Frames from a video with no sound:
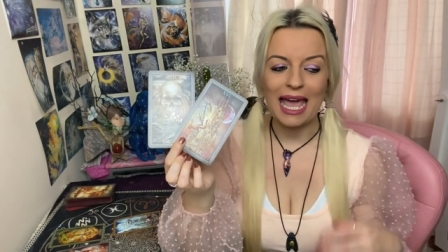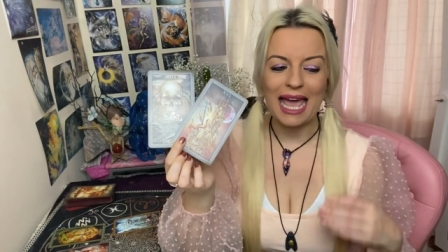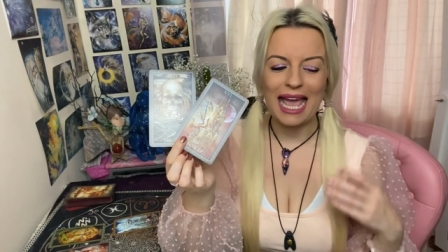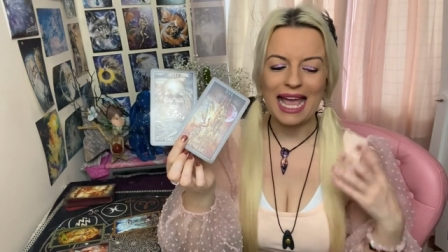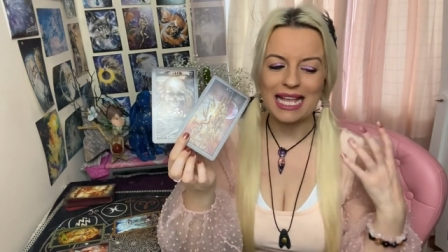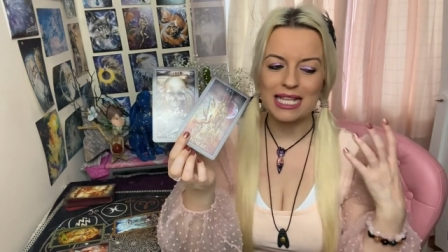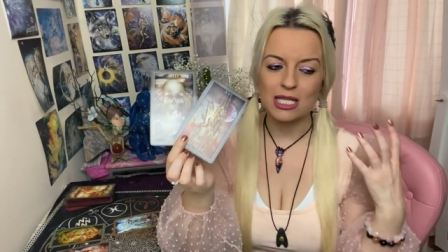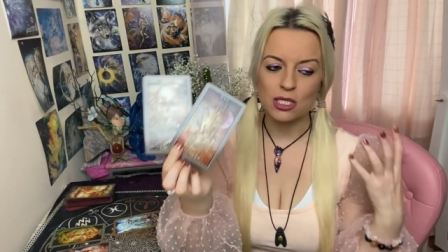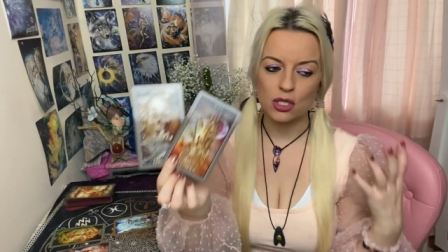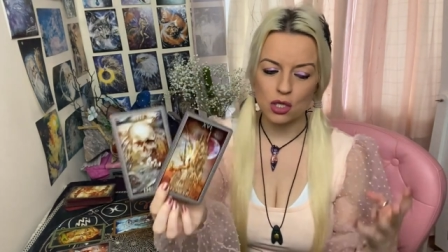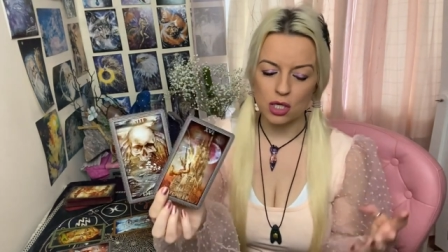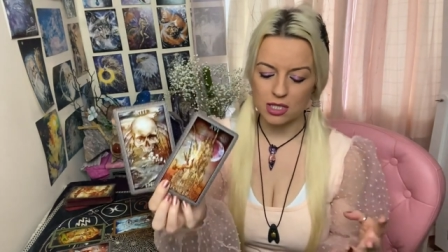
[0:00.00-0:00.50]

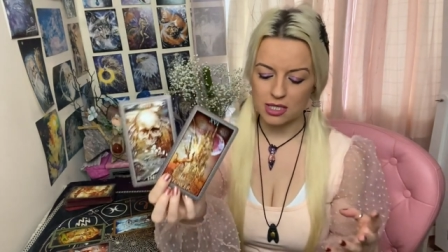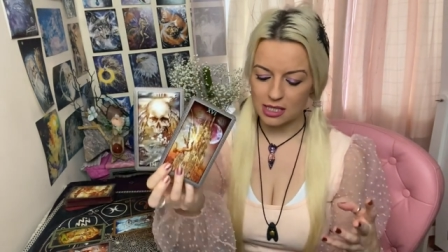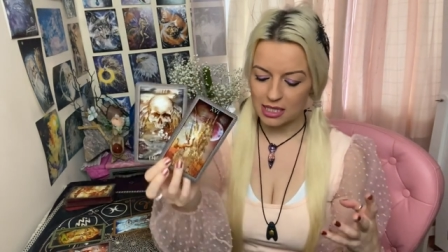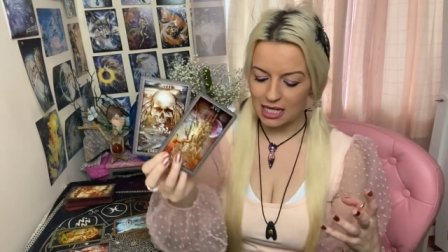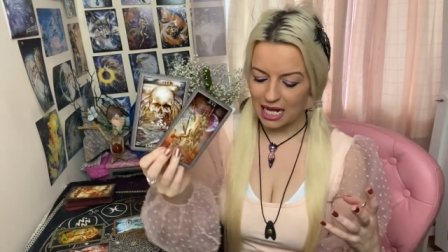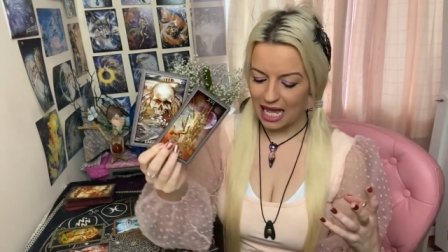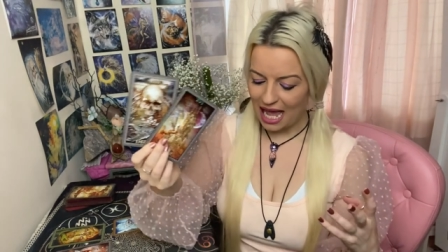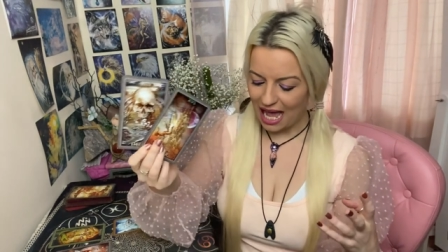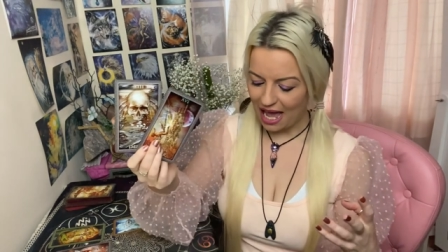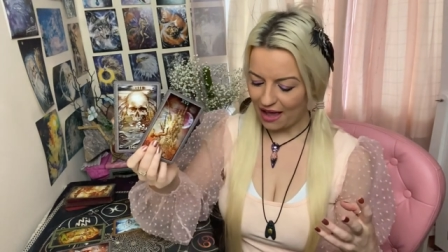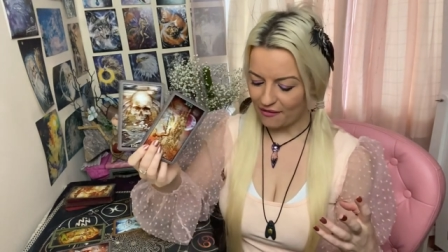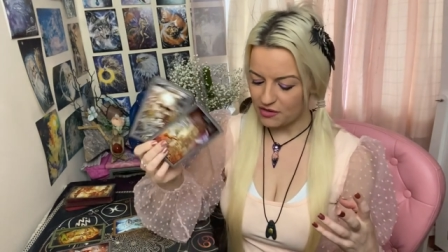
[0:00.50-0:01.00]
It doesn't
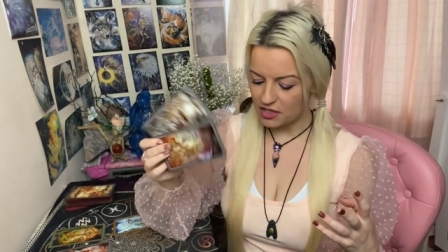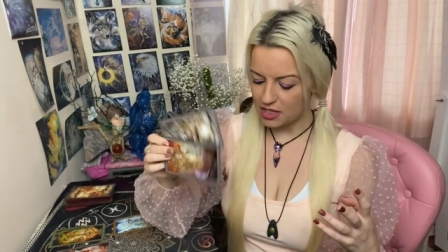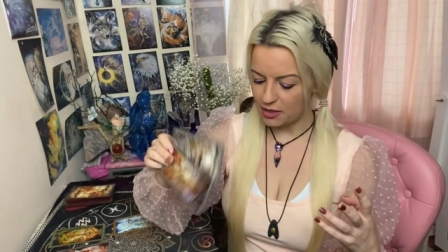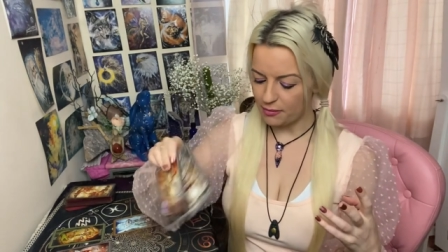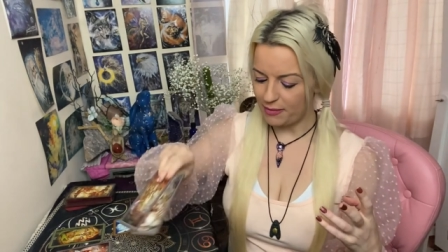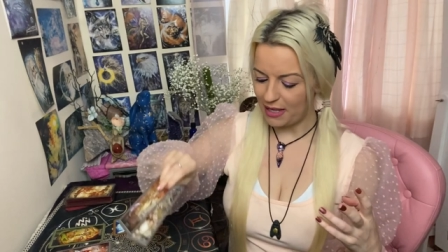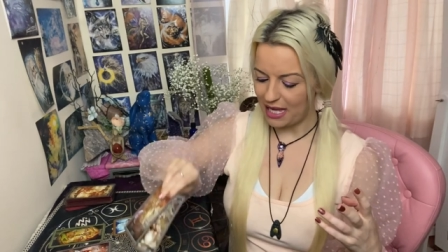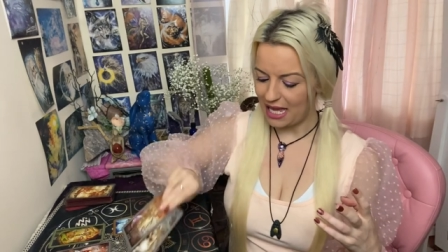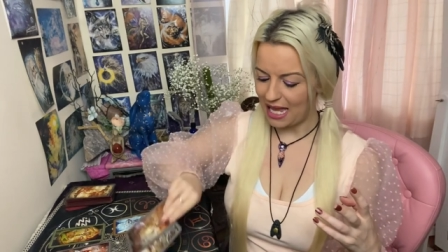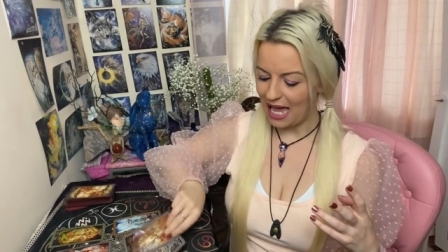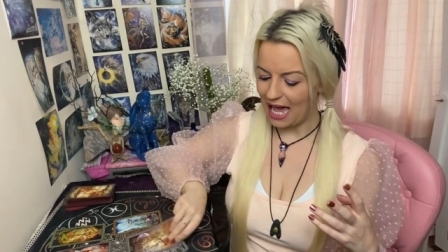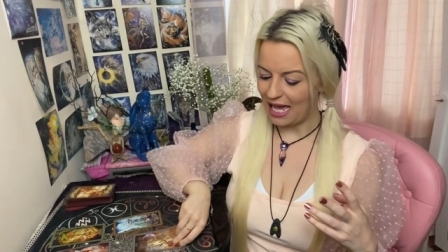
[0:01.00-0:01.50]
have to
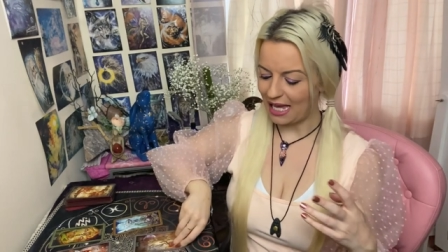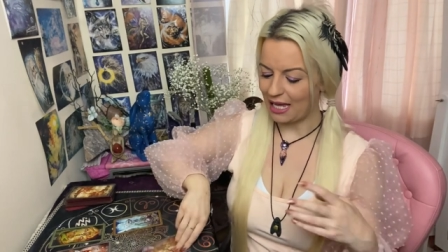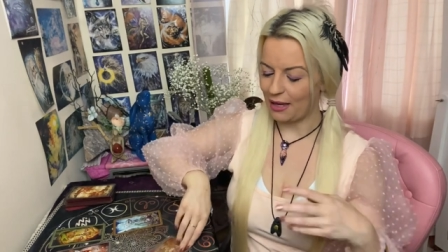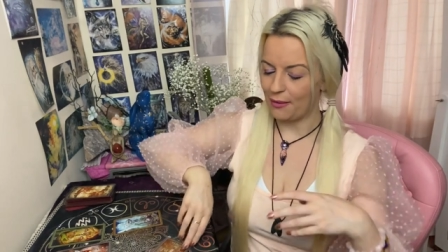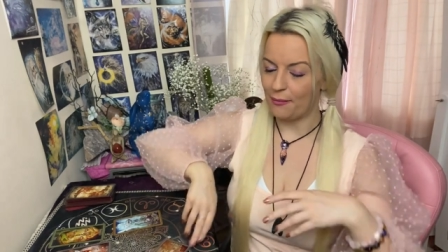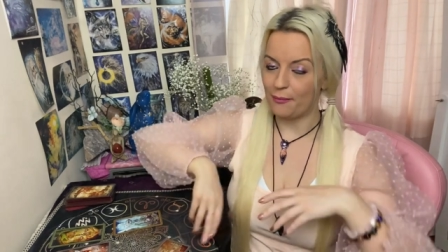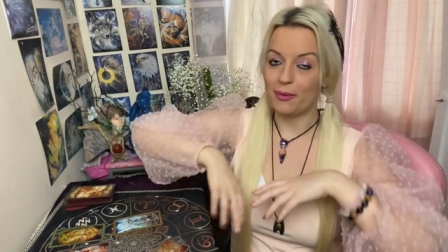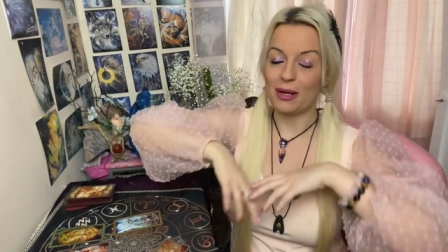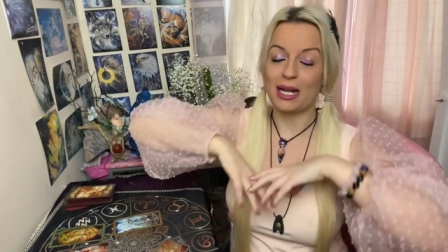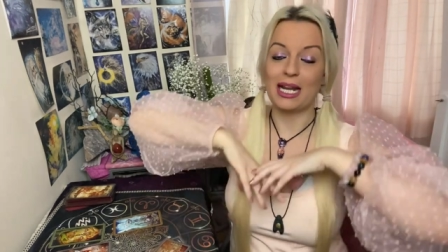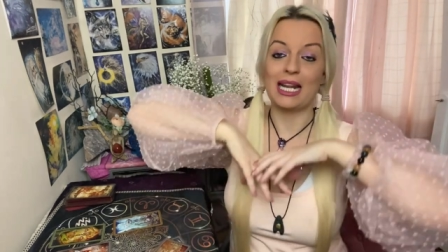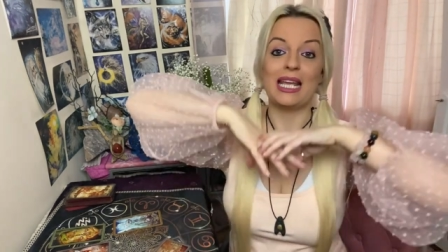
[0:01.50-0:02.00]
be a
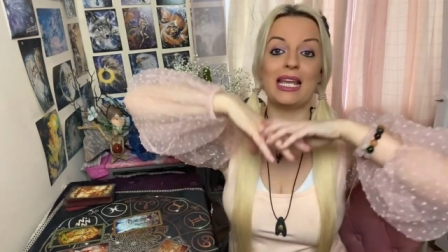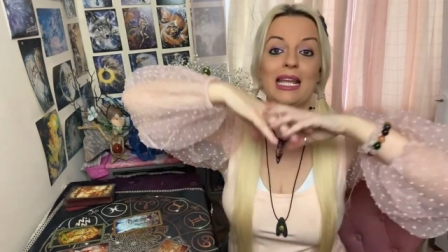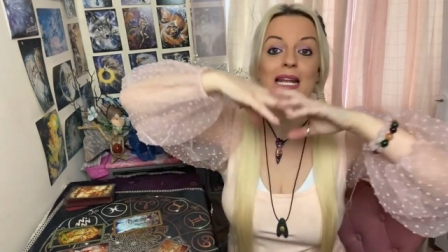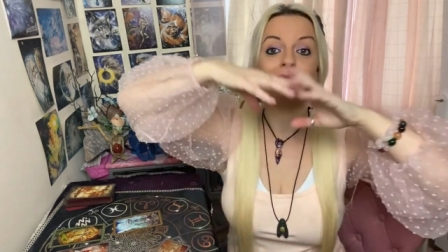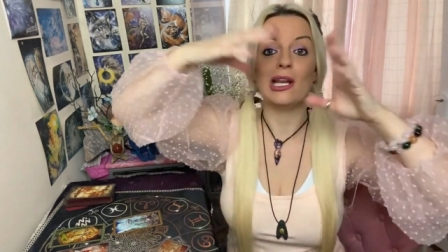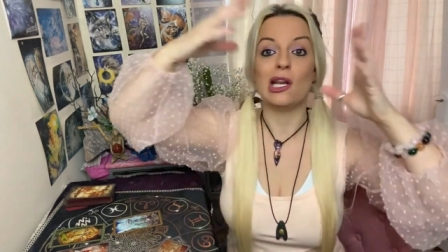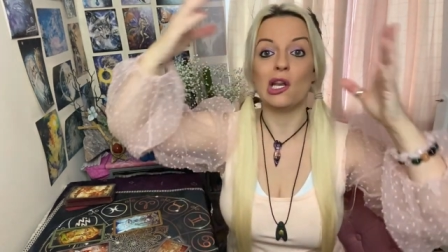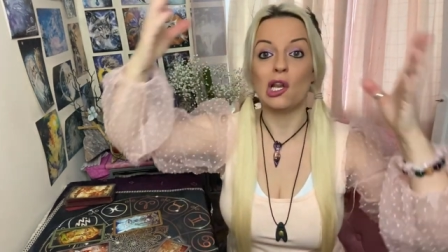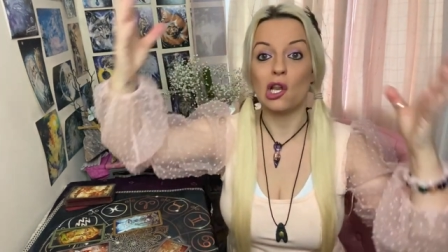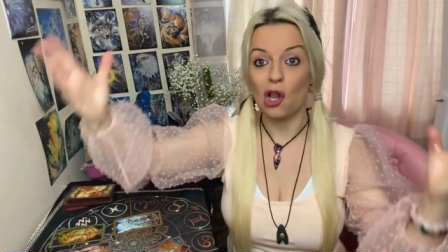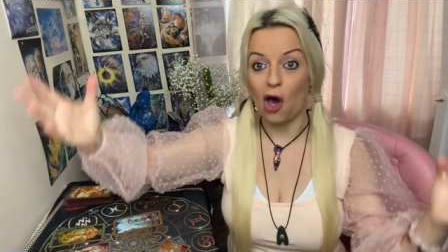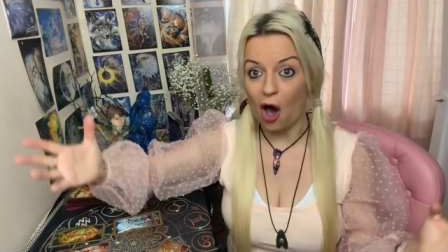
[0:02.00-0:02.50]
complete
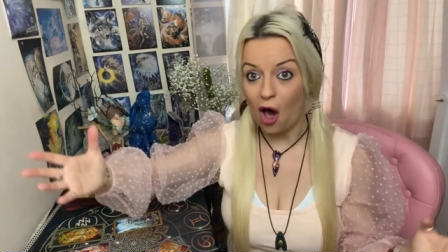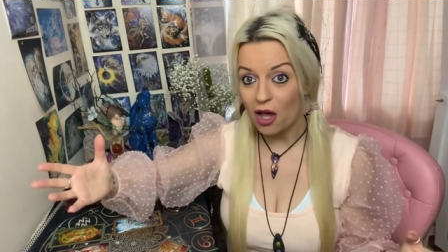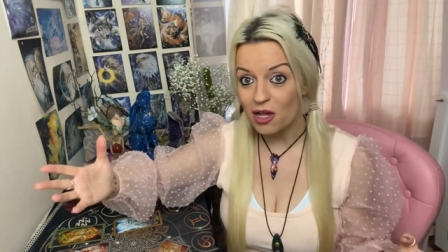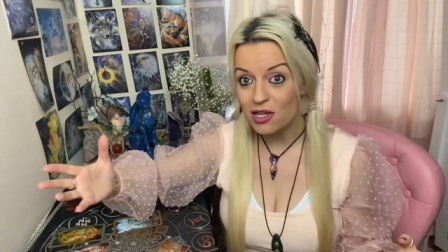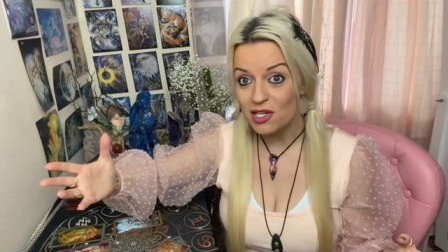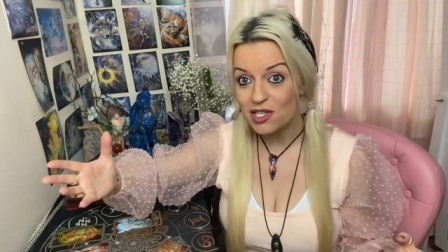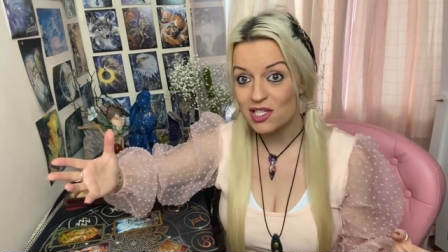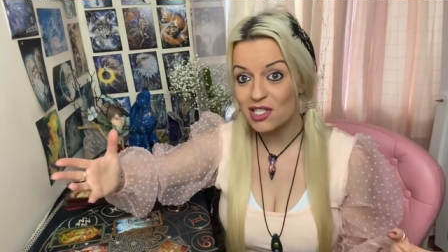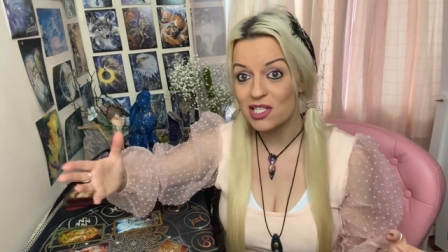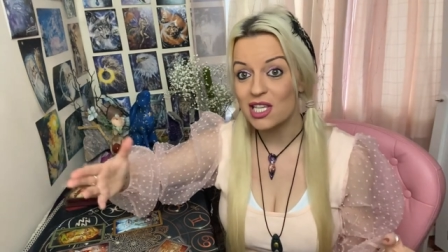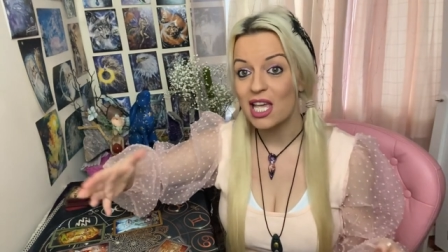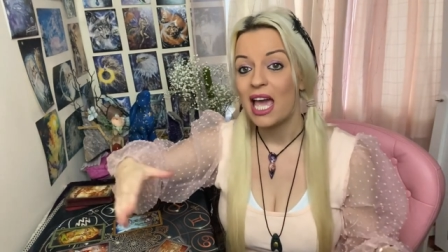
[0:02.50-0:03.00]

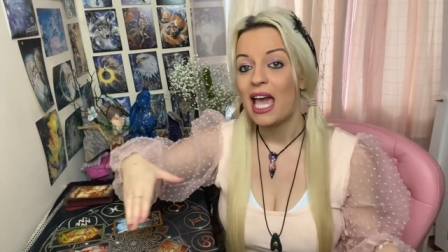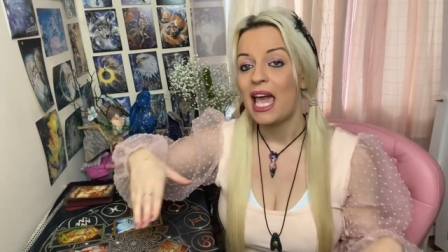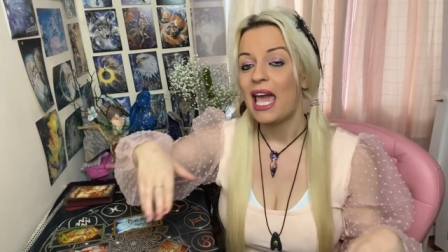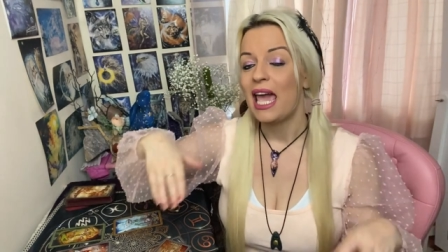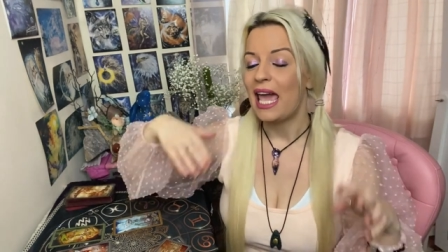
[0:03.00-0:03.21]
loss.